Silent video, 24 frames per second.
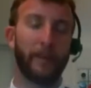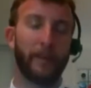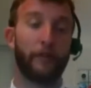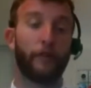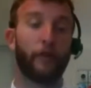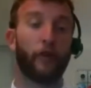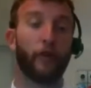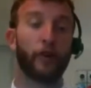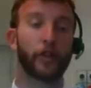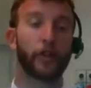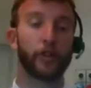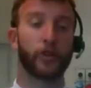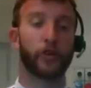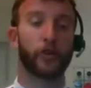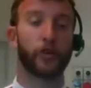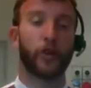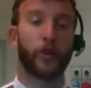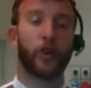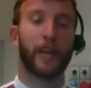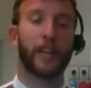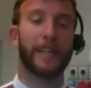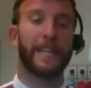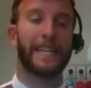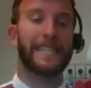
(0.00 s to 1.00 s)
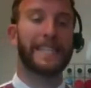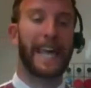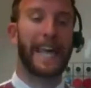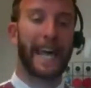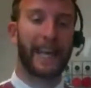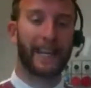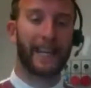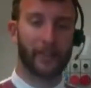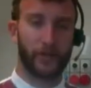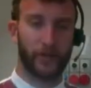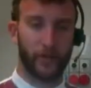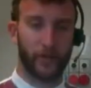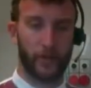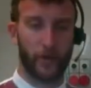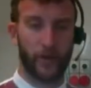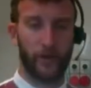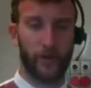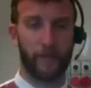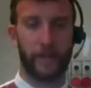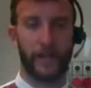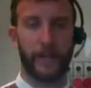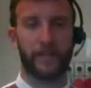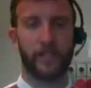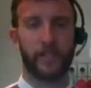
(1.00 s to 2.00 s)
For sure, the texture
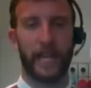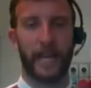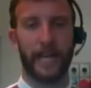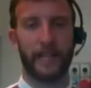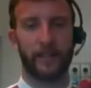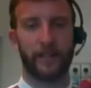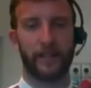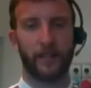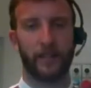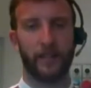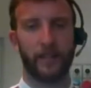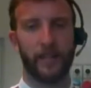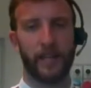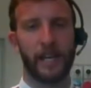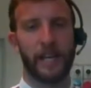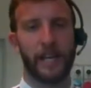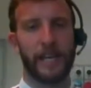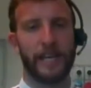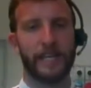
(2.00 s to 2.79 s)
of that gelato